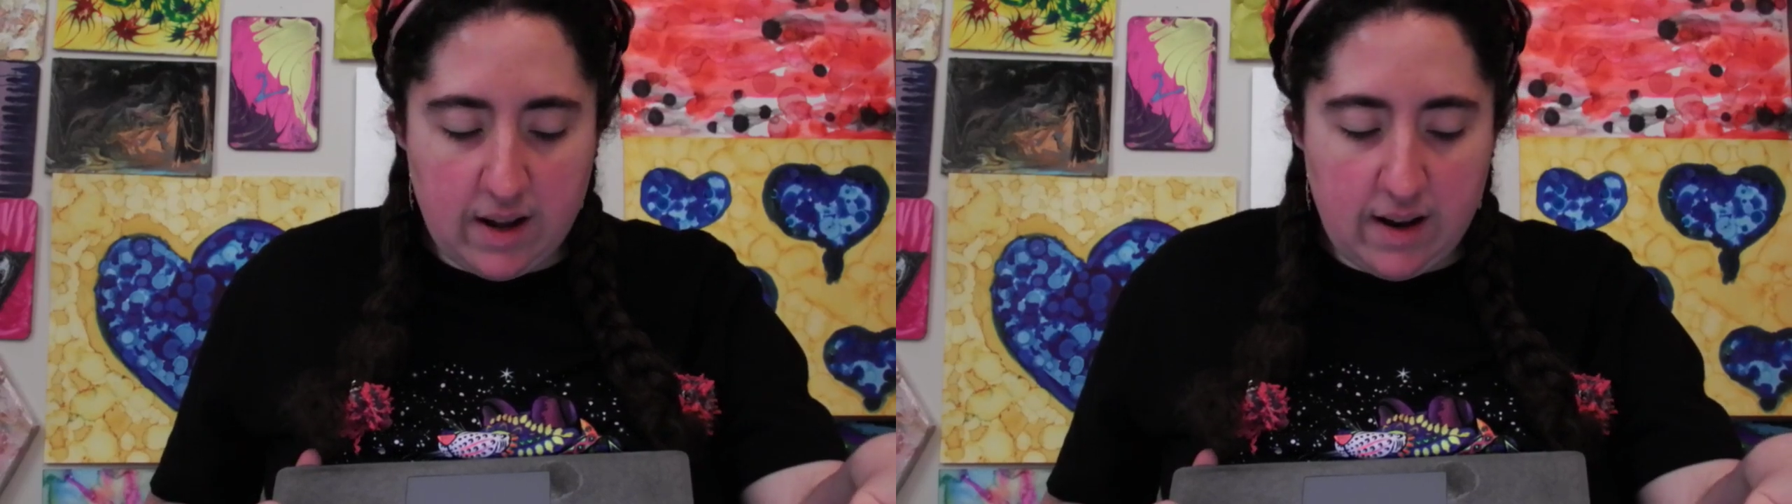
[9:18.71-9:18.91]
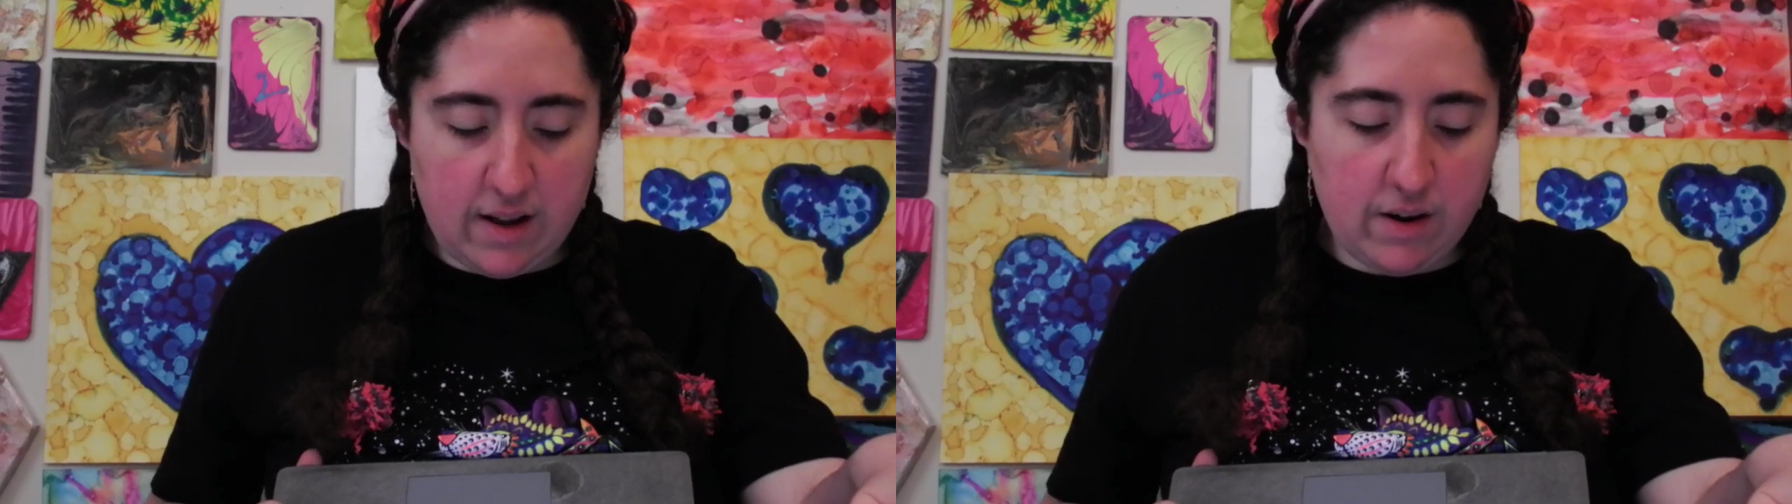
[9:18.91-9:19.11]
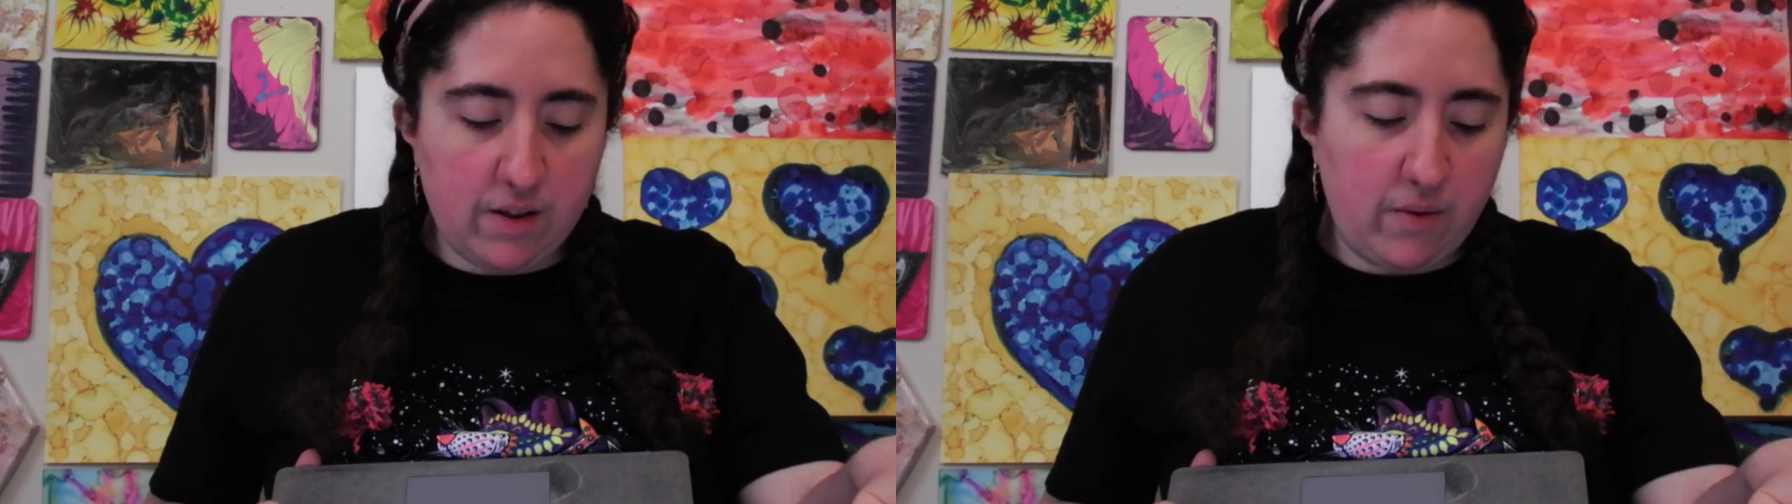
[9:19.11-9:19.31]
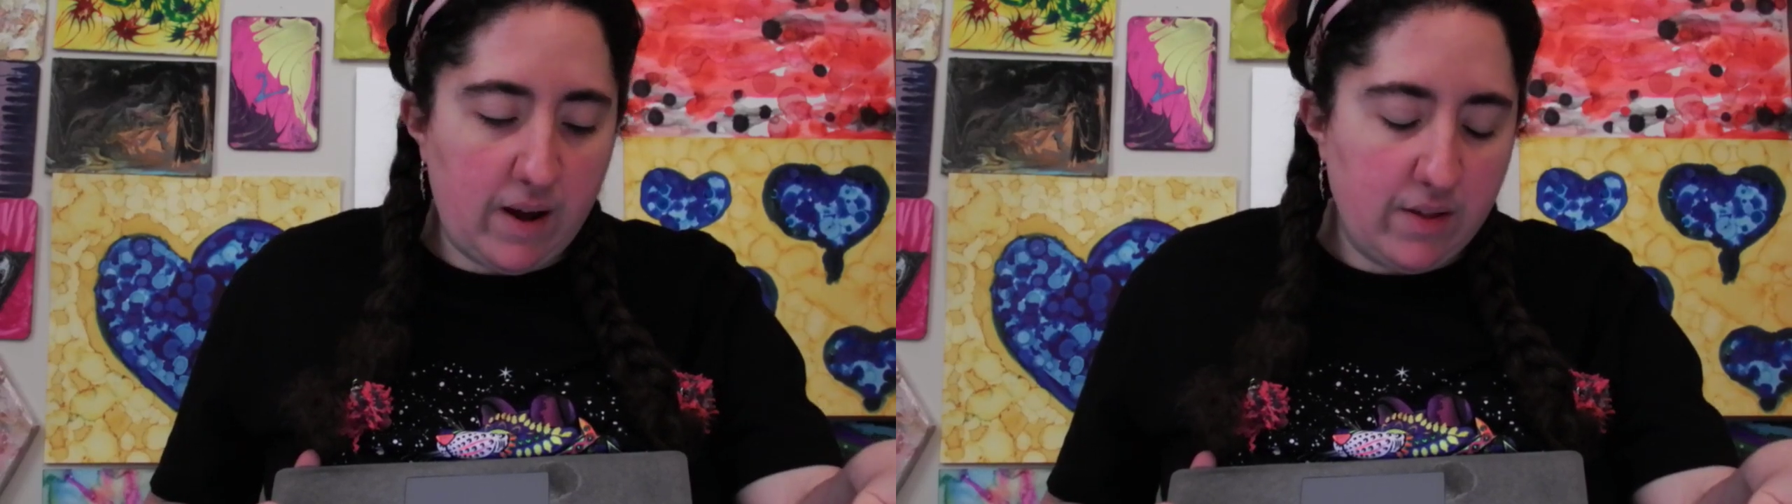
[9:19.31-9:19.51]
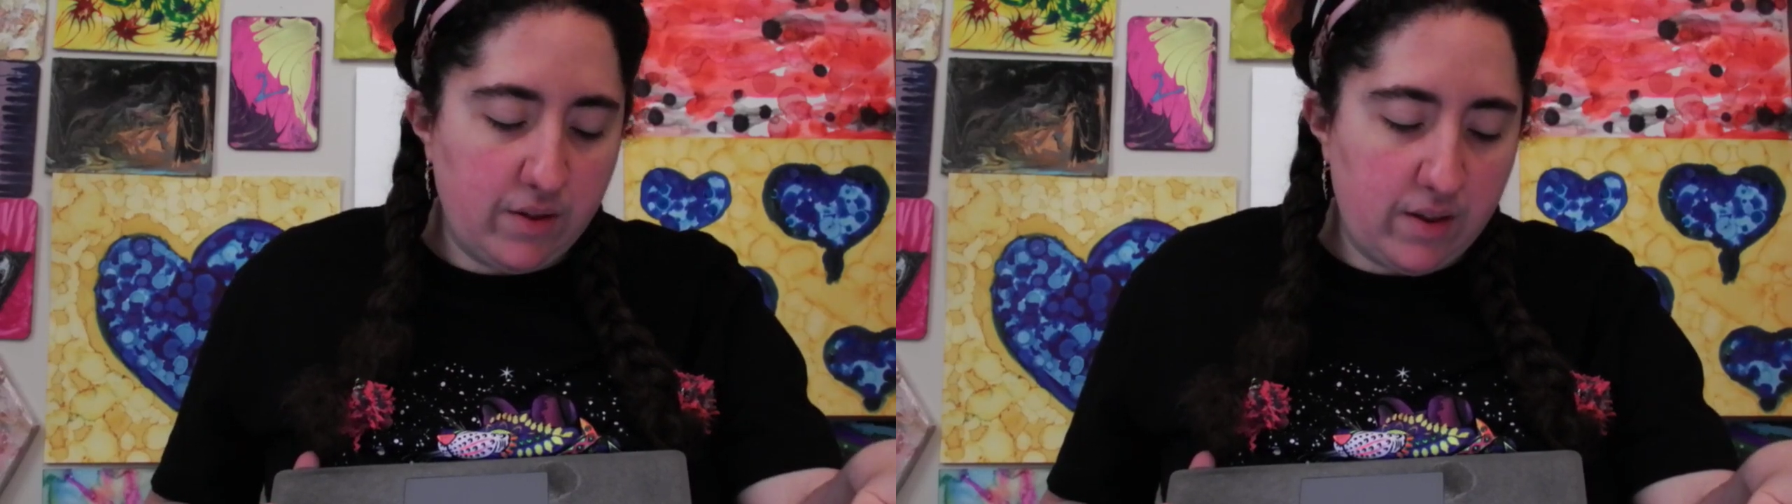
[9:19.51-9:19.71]
and let all the
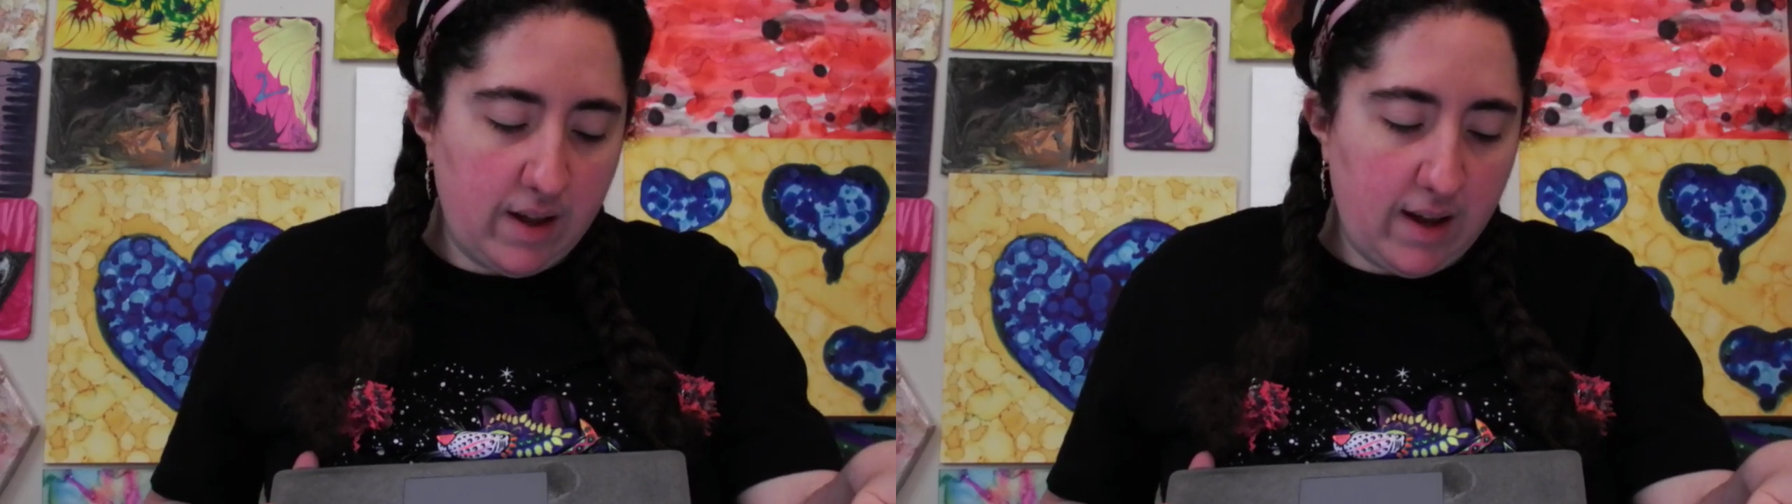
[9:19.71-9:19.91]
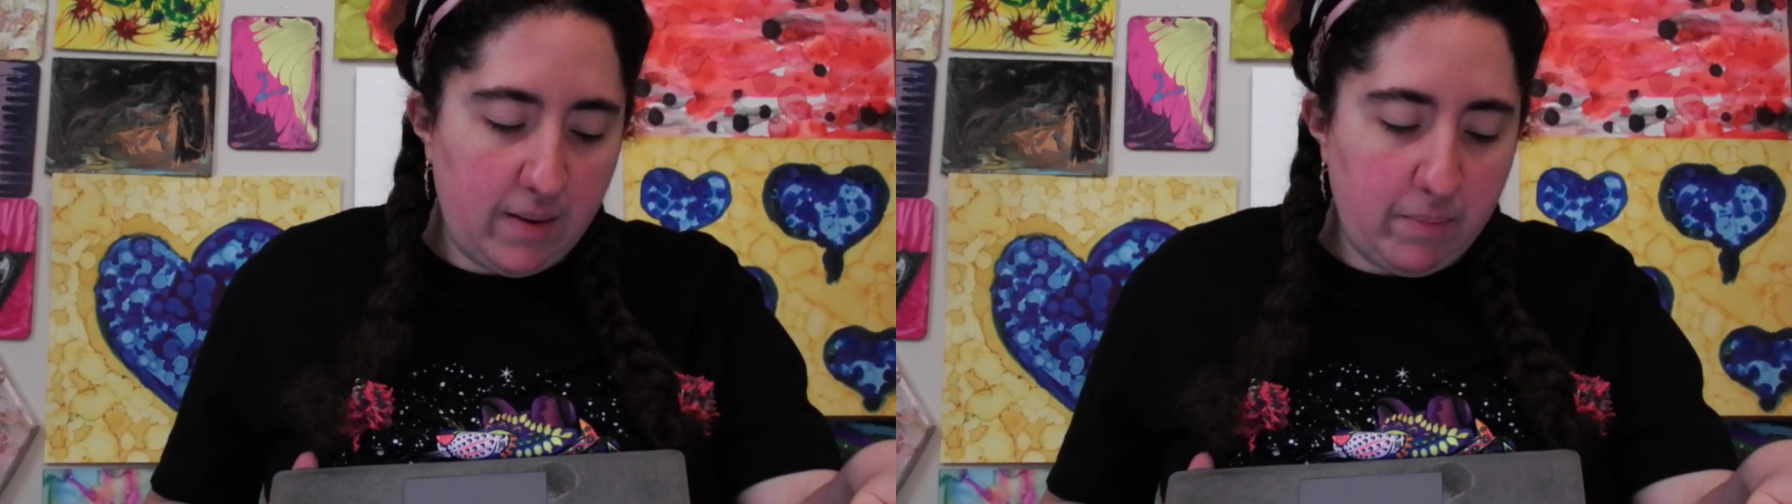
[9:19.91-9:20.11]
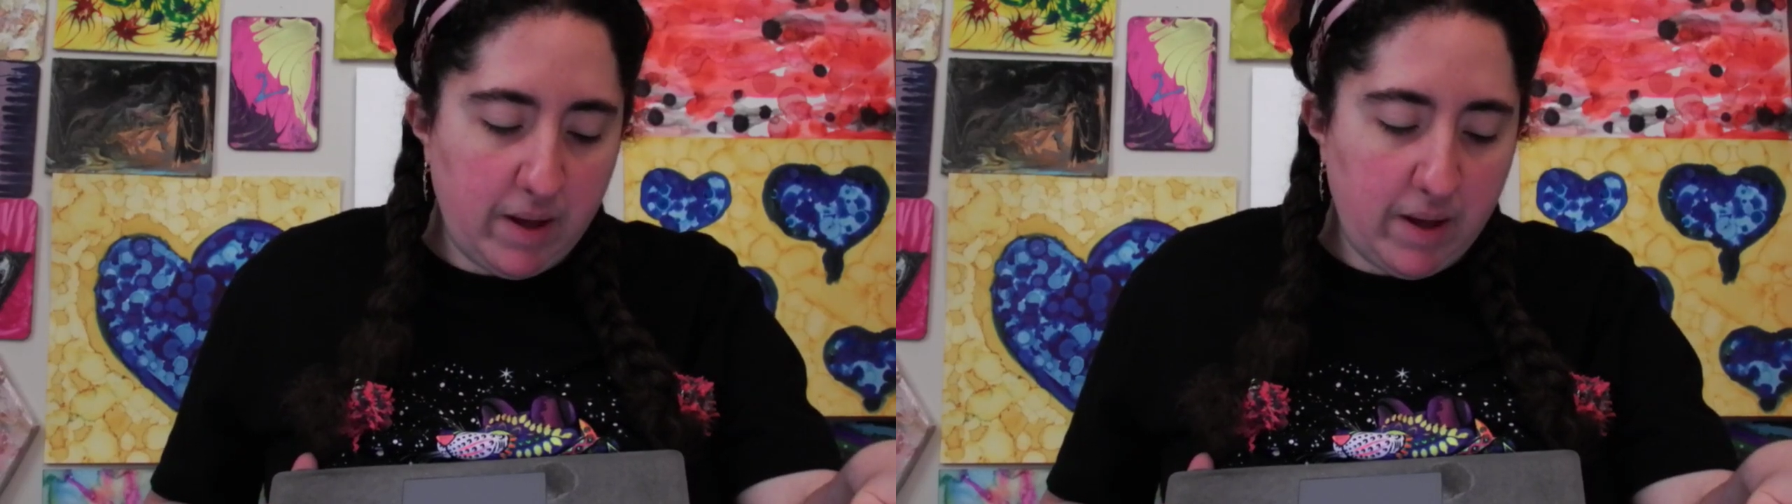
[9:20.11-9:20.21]
rest of the